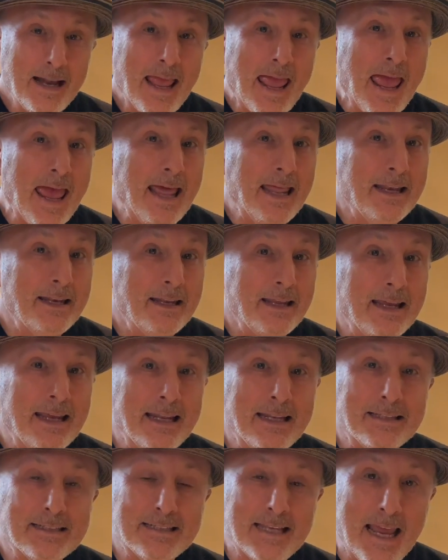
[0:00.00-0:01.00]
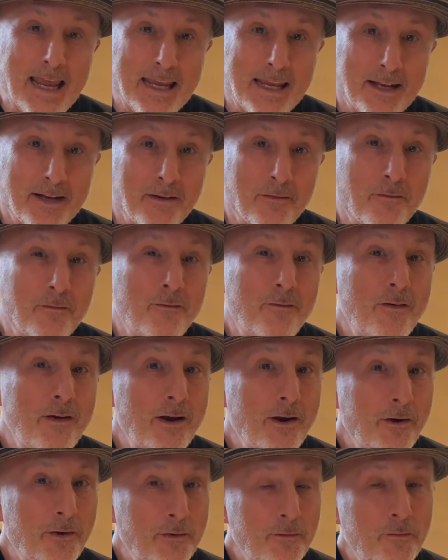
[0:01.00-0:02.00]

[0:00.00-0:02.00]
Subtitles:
And it's taken a very,